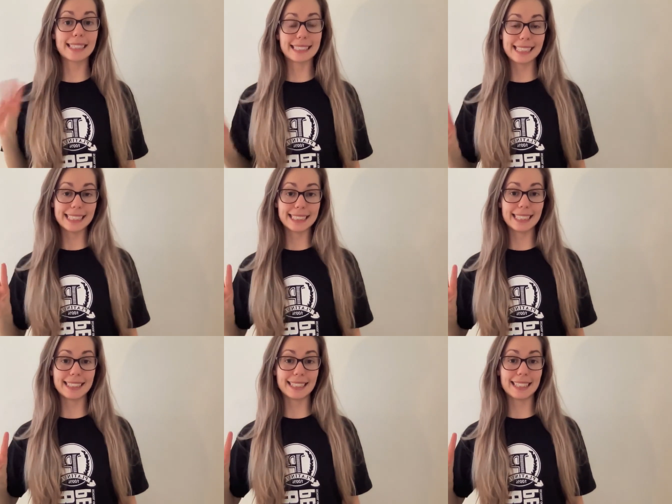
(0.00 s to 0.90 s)
Z,
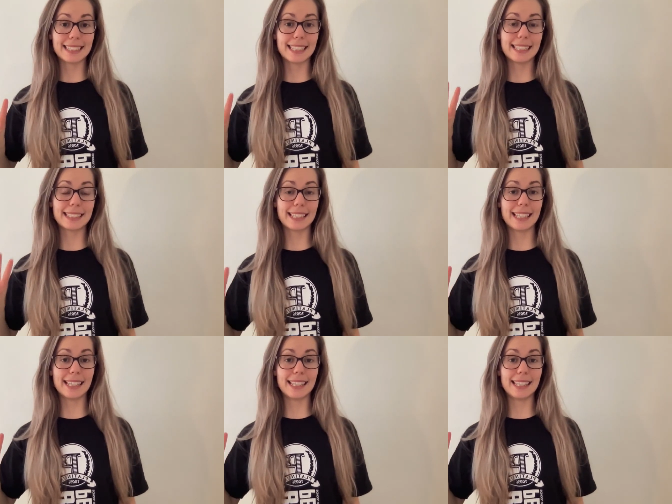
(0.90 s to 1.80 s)
z, z, z,
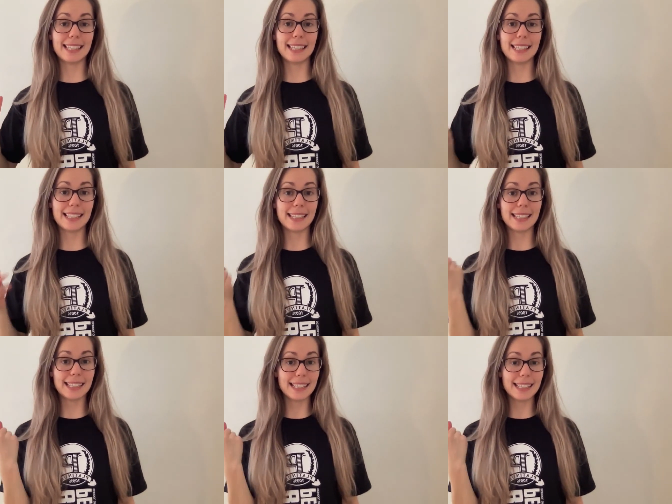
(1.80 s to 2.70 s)

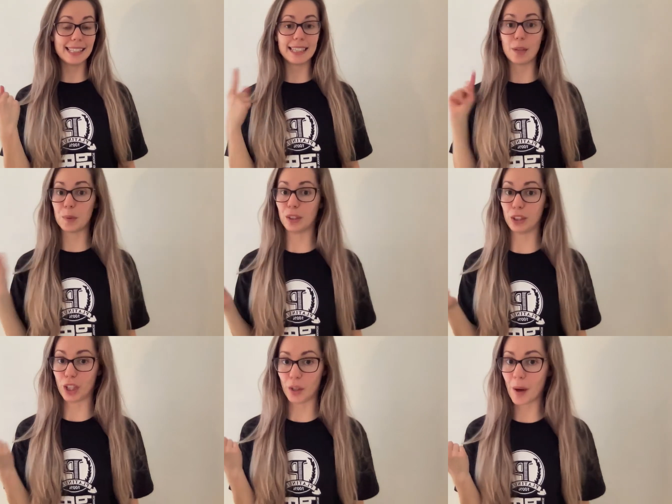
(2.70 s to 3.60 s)
z. Then we're going to
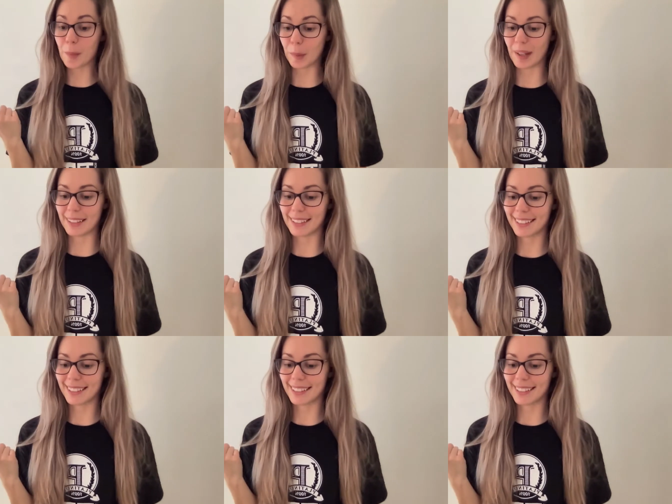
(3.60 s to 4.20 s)
go up one.